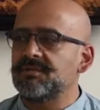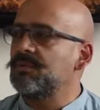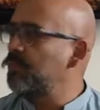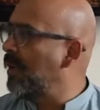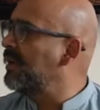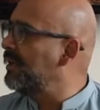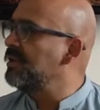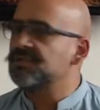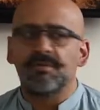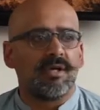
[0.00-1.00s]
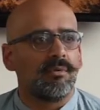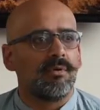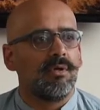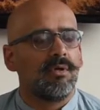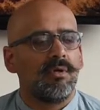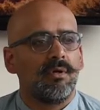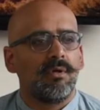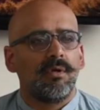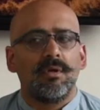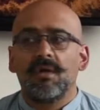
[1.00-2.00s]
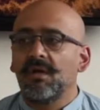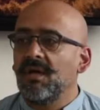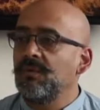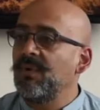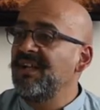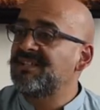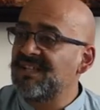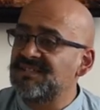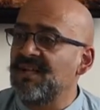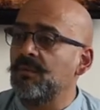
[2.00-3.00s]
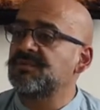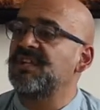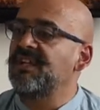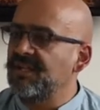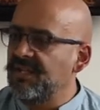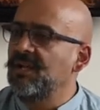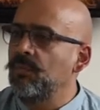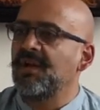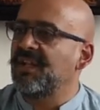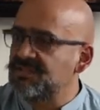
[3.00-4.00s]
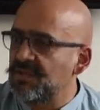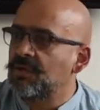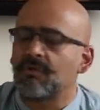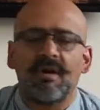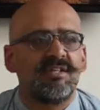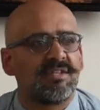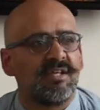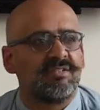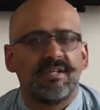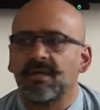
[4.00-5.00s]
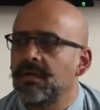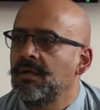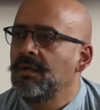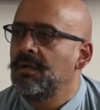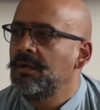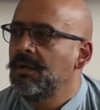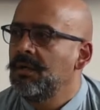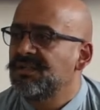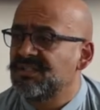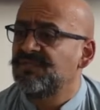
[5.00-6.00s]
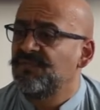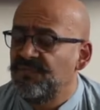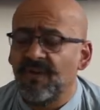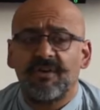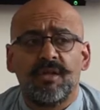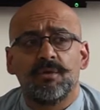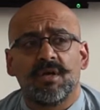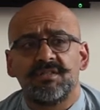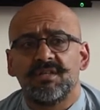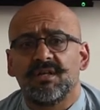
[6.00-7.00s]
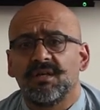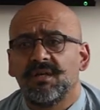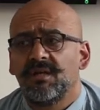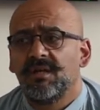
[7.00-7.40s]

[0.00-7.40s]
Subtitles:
So what can I do now? And when he says that, I will say, yeah, you know what? That's a great idea. That's a very good idea.